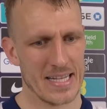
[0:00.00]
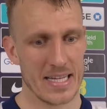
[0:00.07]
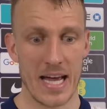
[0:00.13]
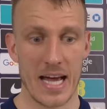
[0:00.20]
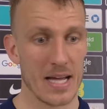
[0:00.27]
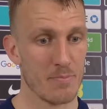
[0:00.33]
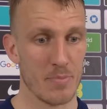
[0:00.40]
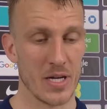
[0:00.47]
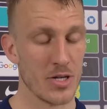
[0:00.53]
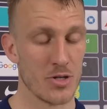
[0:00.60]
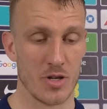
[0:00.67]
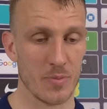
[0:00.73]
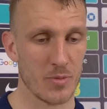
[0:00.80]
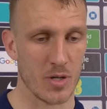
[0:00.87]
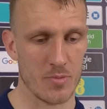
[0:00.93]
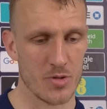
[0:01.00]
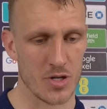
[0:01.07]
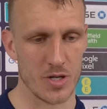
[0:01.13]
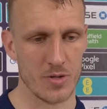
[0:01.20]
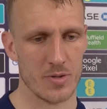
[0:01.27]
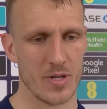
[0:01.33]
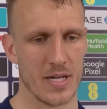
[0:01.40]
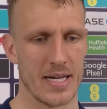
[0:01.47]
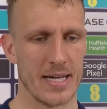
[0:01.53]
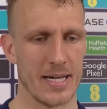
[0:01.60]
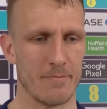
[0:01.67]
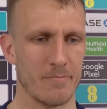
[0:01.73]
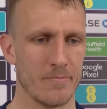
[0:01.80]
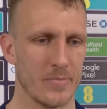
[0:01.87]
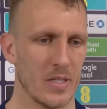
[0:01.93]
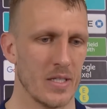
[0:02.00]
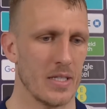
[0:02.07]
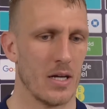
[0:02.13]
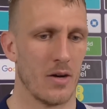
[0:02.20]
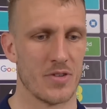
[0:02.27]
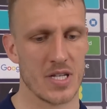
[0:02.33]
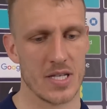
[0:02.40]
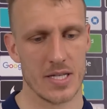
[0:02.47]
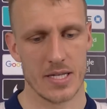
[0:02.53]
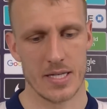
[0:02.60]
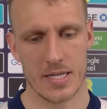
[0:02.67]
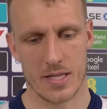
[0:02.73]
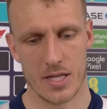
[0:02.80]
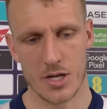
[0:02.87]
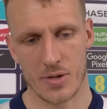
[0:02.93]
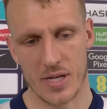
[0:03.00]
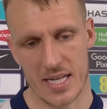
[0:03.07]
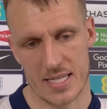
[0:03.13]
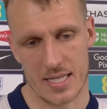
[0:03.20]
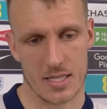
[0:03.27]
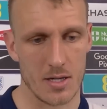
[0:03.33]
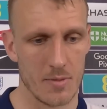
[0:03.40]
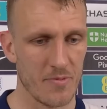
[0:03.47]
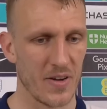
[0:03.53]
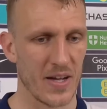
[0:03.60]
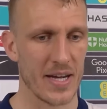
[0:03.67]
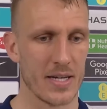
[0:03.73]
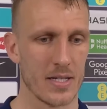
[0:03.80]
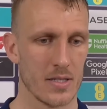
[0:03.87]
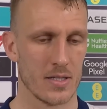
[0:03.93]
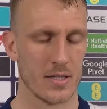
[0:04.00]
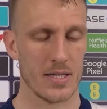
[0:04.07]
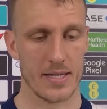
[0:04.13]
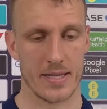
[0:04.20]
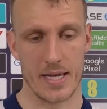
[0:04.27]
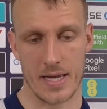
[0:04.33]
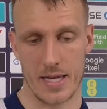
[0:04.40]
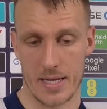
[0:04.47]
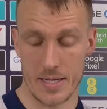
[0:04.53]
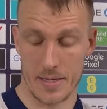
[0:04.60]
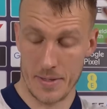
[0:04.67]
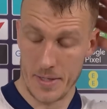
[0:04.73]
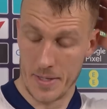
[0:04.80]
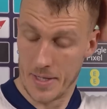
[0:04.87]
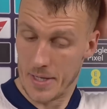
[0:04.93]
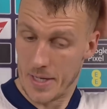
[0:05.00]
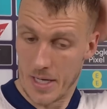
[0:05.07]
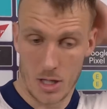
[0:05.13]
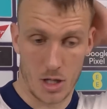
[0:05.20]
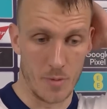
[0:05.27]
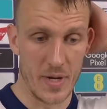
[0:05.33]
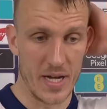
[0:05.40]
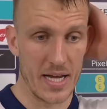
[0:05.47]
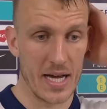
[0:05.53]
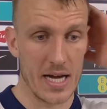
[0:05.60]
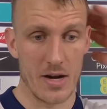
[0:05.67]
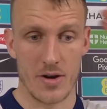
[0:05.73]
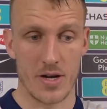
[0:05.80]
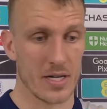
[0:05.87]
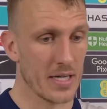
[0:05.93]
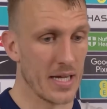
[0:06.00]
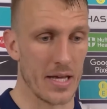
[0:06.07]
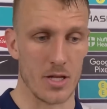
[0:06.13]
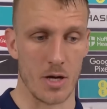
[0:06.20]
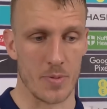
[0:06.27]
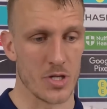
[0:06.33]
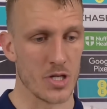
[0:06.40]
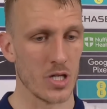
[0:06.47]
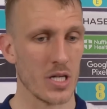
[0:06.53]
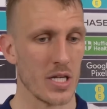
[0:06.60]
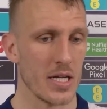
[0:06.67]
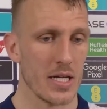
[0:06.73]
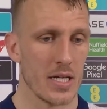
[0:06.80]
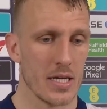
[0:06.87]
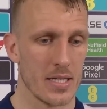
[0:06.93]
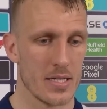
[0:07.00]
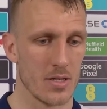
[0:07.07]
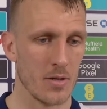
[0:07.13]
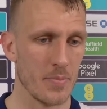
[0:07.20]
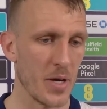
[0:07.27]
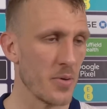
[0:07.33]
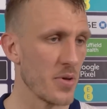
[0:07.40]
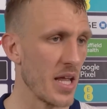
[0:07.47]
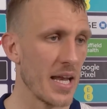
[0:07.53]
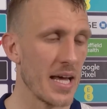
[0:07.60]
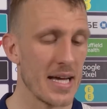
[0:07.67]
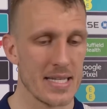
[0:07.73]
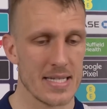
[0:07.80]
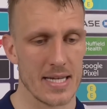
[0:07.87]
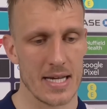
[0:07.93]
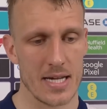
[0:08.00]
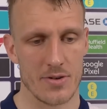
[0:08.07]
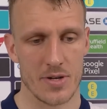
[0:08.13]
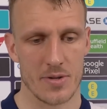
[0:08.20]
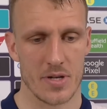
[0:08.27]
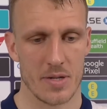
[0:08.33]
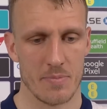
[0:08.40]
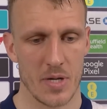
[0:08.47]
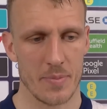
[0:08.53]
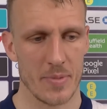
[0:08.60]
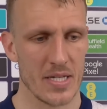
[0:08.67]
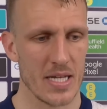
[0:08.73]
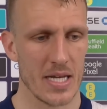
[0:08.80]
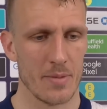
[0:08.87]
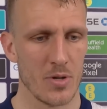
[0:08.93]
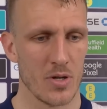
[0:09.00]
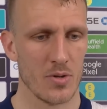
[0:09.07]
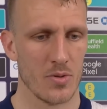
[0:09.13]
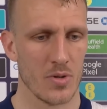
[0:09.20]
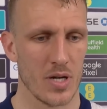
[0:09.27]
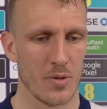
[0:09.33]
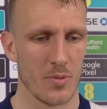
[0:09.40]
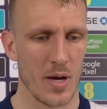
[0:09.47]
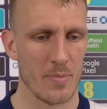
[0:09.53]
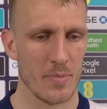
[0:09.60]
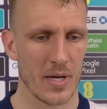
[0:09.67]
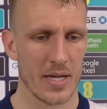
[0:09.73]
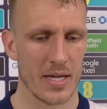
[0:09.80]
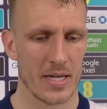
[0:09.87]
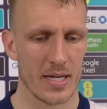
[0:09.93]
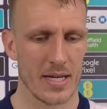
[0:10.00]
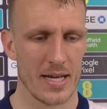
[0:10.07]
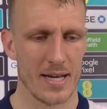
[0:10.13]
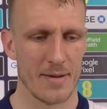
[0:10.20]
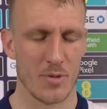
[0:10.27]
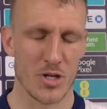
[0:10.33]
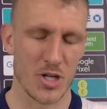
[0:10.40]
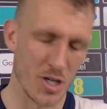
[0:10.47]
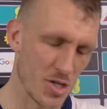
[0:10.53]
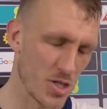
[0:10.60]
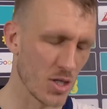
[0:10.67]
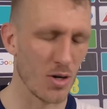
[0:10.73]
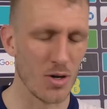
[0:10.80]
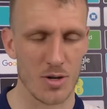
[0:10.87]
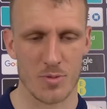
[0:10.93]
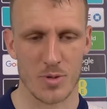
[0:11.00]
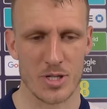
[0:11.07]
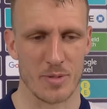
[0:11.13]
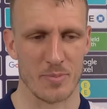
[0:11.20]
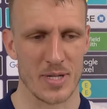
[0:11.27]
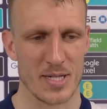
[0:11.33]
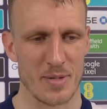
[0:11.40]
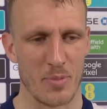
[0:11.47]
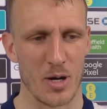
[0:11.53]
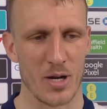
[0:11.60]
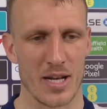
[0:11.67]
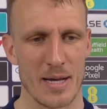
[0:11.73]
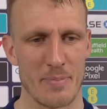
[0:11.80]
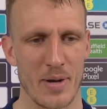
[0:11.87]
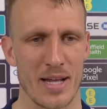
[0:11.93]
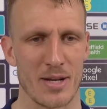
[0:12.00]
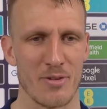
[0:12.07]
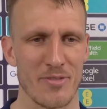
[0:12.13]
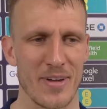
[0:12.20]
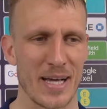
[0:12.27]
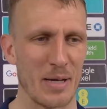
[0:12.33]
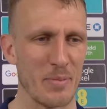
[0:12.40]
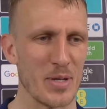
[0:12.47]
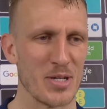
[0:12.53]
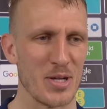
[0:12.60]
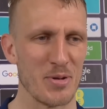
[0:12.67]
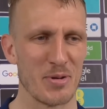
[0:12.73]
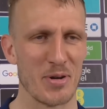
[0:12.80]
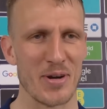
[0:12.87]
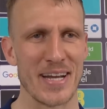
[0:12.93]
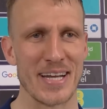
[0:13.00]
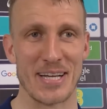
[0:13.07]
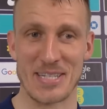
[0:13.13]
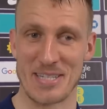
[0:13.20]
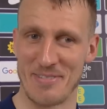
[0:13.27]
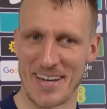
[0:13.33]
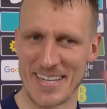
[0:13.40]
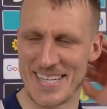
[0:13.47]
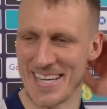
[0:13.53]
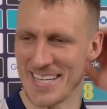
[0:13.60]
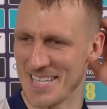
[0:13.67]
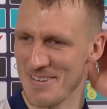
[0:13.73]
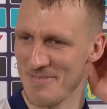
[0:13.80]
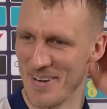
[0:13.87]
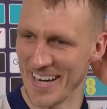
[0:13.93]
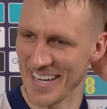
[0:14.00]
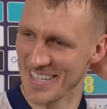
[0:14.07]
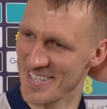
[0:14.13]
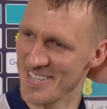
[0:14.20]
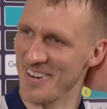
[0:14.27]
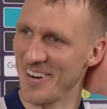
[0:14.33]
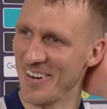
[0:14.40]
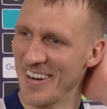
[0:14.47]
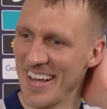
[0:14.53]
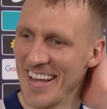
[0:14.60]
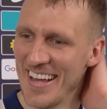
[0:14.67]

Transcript: Yeah, been a dream come true. Obviously the Newcastle Cup final, and then coming here and getting the opportunity to be with the lads here and make my debut at Wembley. I should have scored, which I'm disappointed at, but I don't think I can be too greedy because I've had a decent week. So,